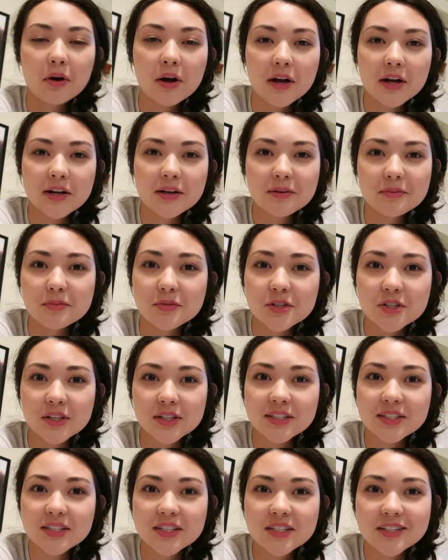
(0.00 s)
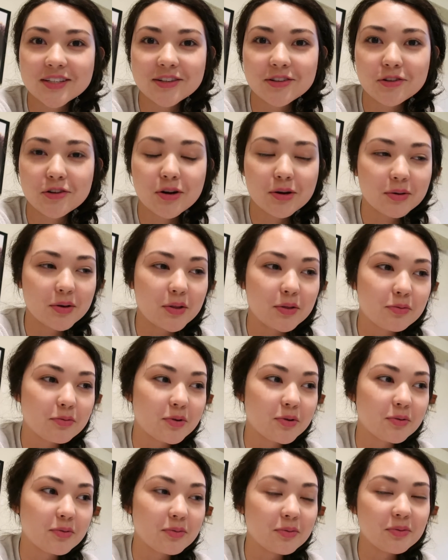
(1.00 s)
I'm just going
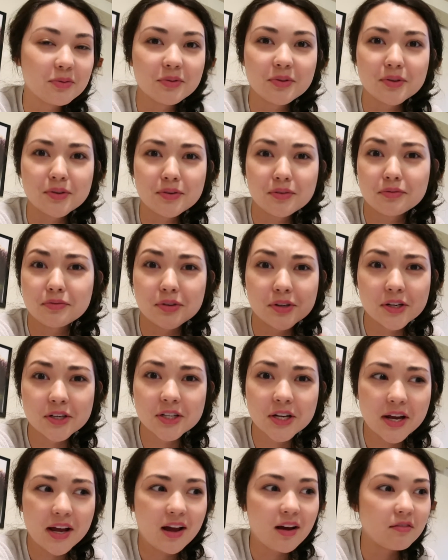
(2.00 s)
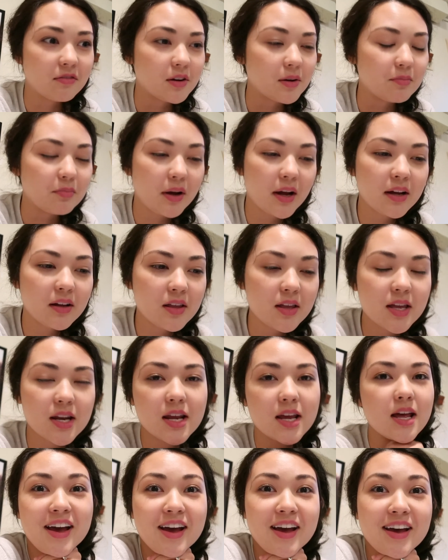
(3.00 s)
through the footage I have, compiling
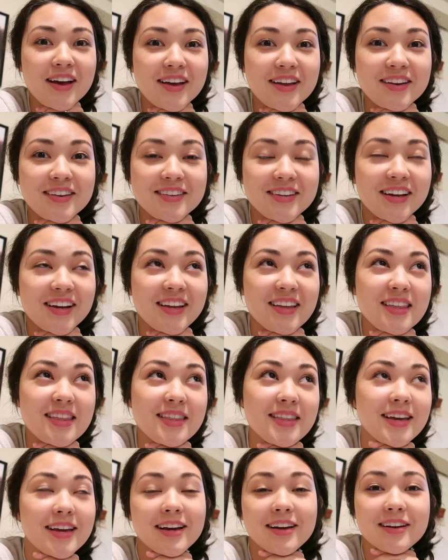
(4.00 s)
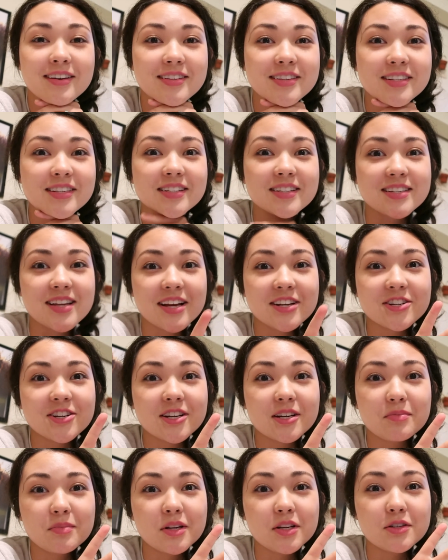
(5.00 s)
it, and I think this is actually
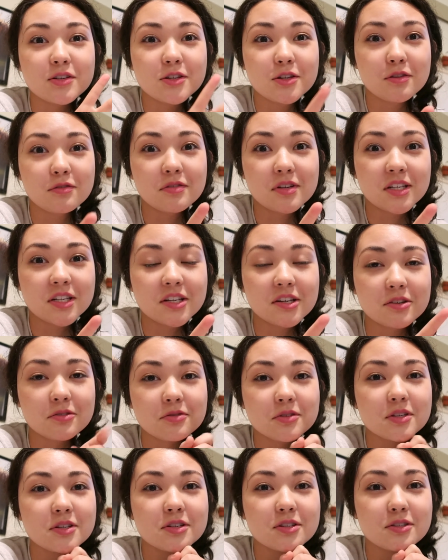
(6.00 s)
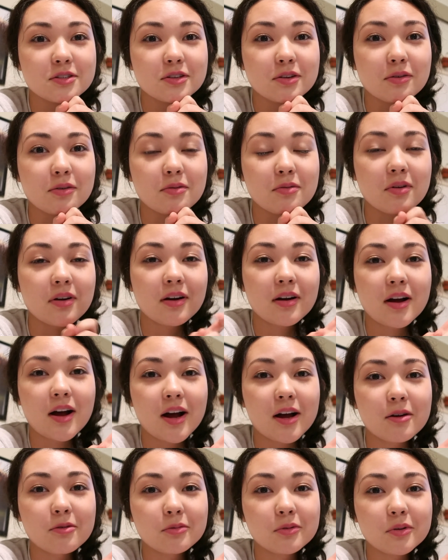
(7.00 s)
going to be 2 videos, so
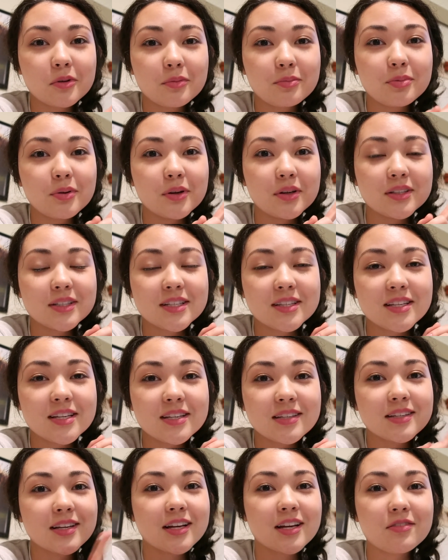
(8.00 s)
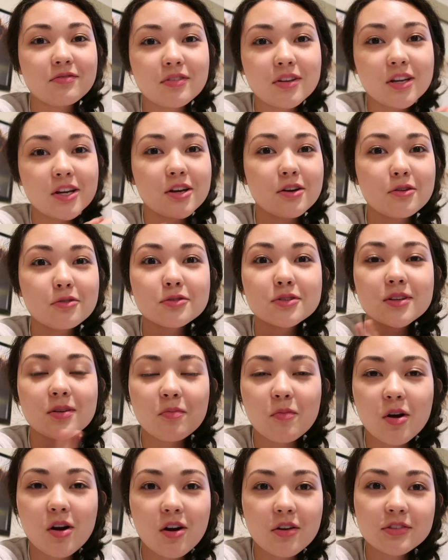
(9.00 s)
I will put the second video
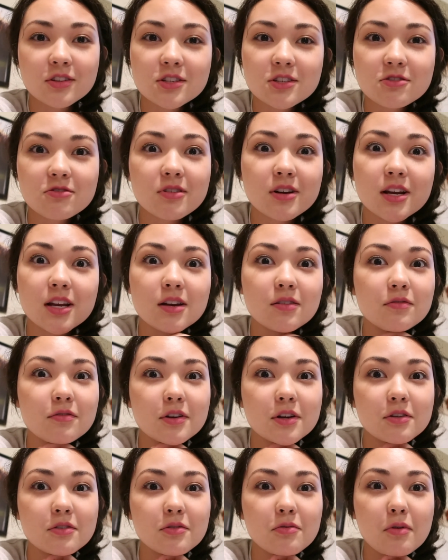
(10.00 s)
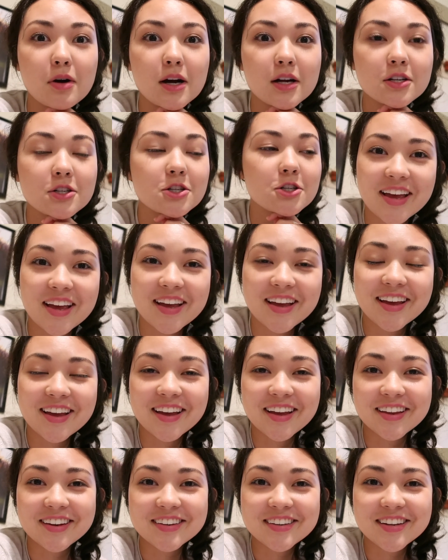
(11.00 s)
somewhere on the screen for you to watch.
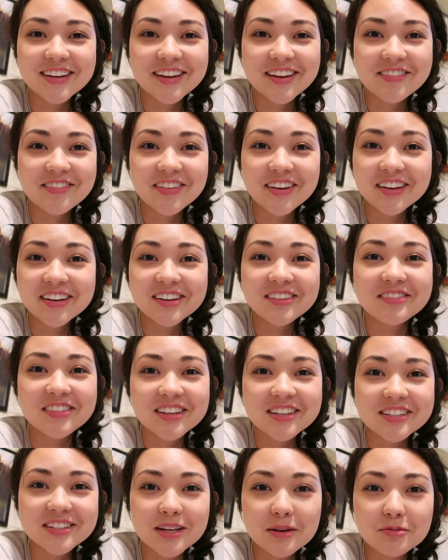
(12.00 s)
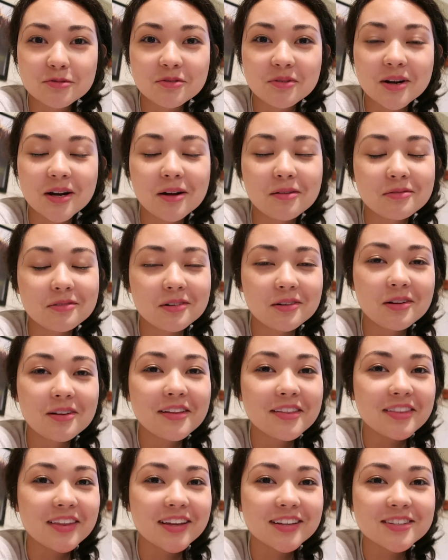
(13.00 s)
And if any of these tips were helpful,
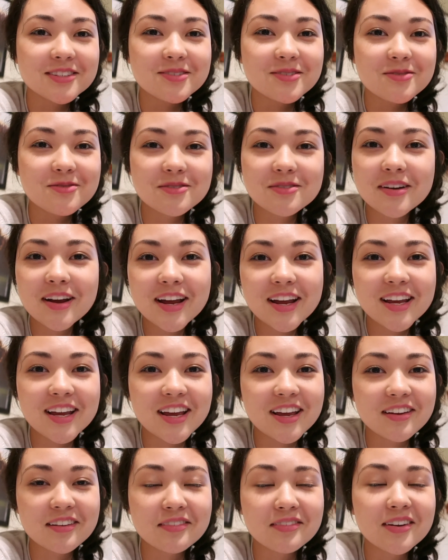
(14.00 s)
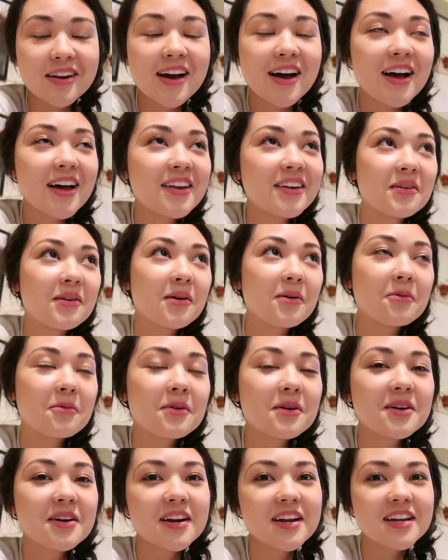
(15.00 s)
that's great. If not, no
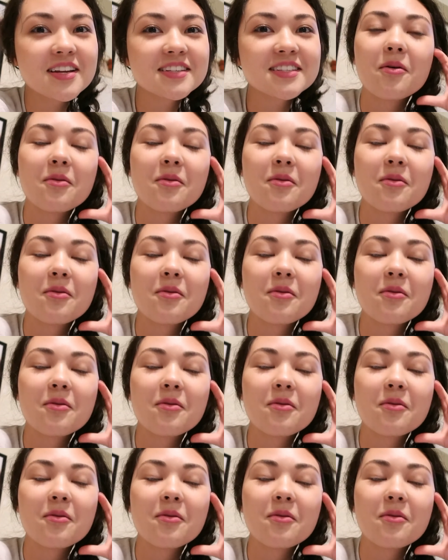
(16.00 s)
worries.